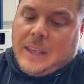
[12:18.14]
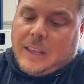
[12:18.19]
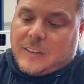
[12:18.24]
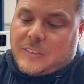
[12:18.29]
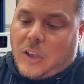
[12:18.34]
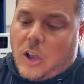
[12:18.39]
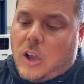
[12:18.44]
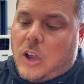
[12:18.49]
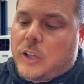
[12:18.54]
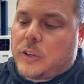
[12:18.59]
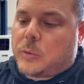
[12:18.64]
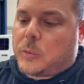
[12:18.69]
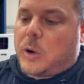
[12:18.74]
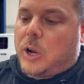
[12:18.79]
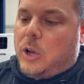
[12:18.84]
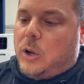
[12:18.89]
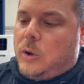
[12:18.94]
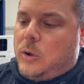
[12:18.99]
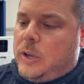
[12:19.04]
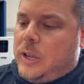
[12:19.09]
is on
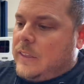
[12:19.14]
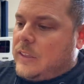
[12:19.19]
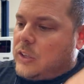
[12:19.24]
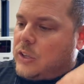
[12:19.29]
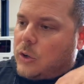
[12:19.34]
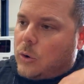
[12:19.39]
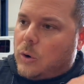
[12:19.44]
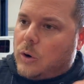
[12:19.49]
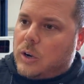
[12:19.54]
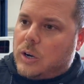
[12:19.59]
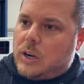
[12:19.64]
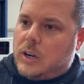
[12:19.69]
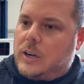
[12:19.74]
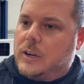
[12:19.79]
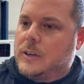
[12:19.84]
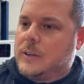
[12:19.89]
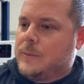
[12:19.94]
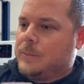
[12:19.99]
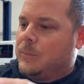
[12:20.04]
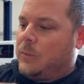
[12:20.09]
road,
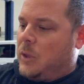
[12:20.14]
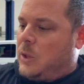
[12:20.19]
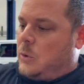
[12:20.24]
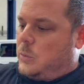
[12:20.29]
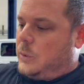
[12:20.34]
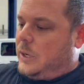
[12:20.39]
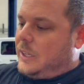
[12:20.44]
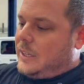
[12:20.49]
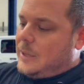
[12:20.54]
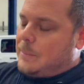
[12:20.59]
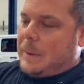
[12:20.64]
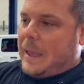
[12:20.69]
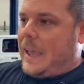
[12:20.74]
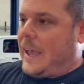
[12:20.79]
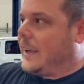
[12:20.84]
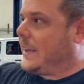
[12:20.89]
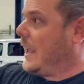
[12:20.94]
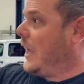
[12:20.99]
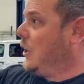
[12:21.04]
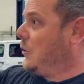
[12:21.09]
your really
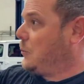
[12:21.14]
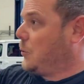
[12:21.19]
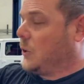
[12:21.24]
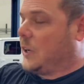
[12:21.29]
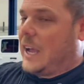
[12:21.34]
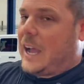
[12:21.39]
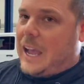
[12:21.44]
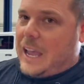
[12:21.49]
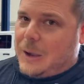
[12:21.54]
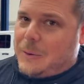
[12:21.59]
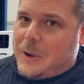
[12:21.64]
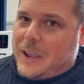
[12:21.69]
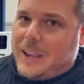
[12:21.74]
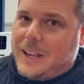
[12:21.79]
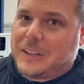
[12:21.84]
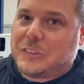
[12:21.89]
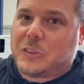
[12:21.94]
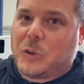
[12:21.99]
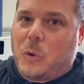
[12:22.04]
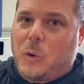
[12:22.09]
bad California
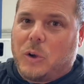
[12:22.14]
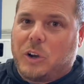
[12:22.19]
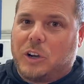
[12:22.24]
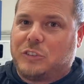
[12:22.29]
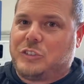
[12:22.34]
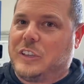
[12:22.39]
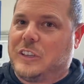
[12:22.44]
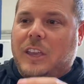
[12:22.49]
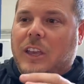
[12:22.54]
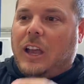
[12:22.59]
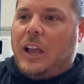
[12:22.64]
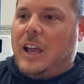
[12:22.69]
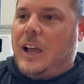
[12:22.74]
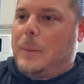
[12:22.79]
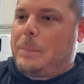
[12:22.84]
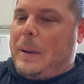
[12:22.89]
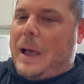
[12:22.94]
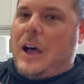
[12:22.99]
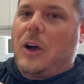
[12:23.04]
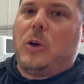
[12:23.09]
highways or just uh,
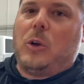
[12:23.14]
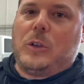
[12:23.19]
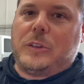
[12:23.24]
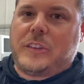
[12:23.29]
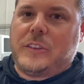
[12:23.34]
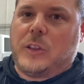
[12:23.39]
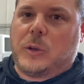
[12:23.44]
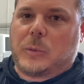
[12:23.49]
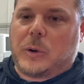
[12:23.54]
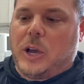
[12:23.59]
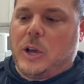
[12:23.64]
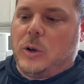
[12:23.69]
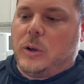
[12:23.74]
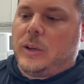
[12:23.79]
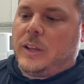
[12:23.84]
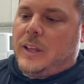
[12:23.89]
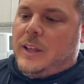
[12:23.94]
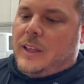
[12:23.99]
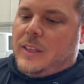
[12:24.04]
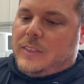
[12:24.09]
potholes in the road,
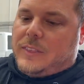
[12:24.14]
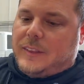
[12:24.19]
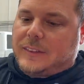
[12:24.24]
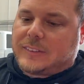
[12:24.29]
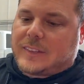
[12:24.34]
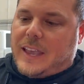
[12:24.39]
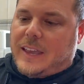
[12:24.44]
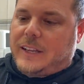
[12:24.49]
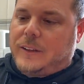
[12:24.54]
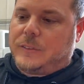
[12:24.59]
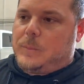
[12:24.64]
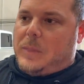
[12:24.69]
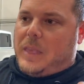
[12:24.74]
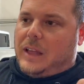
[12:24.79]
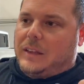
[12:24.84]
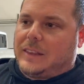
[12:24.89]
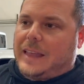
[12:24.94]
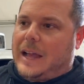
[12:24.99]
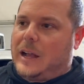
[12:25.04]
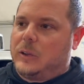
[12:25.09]
this kind of
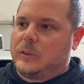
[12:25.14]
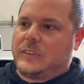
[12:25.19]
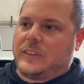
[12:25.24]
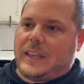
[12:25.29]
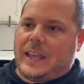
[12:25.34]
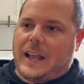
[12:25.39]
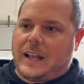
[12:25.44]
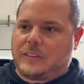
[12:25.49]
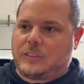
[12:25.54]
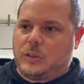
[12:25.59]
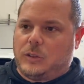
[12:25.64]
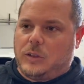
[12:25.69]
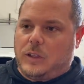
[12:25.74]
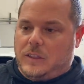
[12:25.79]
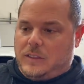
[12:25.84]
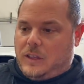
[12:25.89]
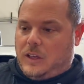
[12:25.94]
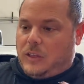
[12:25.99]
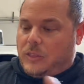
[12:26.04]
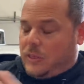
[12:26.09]
allows the axle,
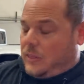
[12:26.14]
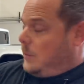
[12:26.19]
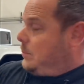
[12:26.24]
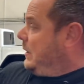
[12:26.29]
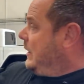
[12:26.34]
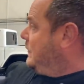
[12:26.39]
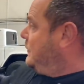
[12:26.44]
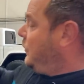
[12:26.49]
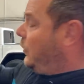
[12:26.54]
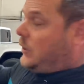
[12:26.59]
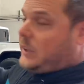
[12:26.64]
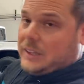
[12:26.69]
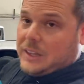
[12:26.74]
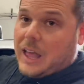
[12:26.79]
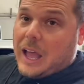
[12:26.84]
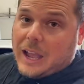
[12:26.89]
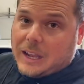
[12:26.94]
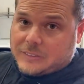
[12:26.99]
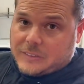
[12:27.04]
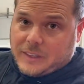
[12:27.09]
uh, other than being fully
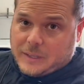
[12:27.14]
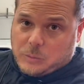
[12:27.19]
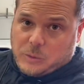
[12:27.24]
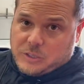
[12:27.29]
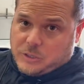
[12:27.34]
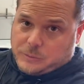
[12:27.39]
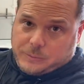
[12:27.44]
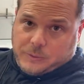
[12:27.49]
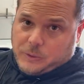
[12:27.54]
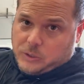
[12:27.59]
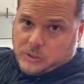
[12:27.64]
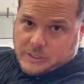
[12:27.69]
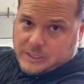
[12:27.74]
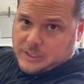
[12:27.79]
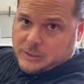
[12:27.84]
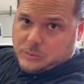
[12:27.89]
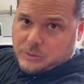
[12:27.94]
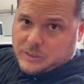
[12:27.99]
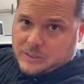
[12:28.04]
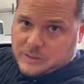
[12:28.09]
locked, like when you're
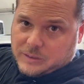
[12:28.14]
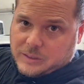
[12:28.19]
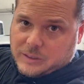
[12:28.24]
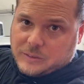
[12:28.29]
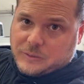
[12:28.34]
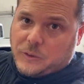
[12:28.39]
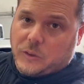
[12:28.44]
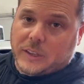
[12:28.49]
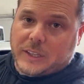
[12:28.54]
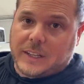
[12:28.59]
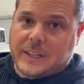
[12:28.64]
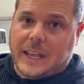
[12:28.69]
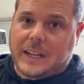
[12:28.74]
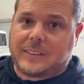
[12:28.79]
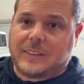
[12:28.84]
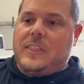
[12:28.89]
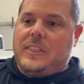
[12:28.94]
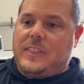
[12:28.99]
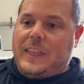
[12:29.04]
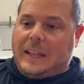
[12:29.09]
fully when it's fully
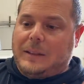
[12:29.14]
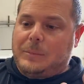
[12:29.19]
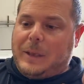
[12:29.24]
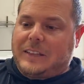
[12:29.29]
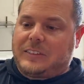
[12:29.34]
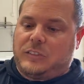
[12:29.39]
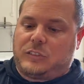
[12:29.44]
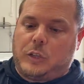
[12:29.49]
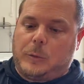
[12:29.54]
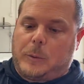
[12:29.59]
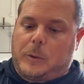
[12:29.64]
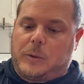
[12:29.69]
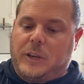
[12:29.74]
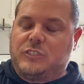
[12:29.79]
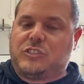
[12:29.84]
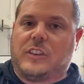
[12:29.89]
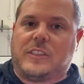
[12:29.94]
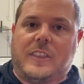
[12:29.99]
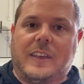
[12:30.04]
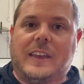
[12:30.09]
connected, that makes it super
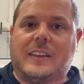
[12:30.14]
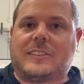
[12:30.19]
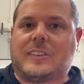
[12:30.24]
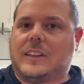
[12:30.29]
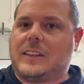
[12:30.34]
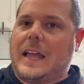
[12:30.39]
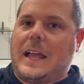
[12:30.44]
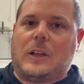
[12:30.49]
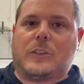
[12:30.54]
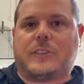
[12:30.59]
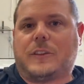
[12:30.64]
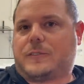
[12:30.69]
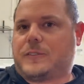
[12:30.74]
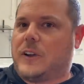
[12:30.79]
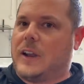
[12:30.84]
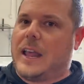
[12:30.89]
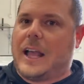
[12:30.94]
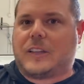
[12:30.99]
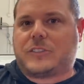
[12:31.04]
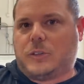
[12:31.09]
rigid. This allows the
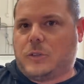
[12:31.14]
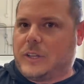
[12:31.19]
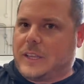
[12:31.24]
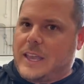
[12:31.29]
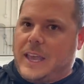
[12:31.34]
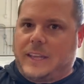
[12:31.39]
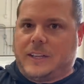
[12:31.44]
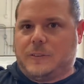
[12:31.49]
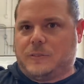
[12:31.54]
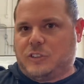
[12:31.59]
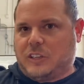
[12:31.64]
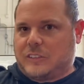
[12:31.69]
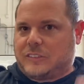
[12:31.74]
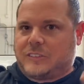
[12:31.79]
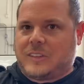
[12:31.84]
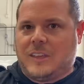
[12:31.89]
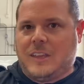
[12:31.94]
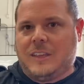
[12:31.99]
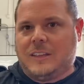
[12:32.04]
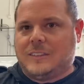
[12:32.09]
front axle to kind of
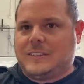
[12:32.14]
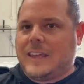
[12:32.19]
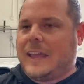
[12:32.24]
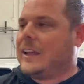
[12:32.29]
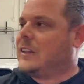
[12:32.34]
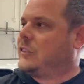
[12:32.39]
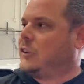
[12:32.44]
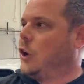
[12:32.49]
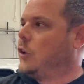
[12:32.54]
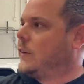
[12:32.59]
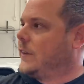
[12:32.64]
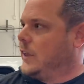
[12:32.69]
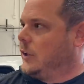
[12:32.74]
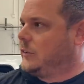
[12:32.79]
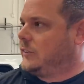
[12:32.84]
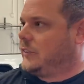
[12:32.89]
just dance over yeah. those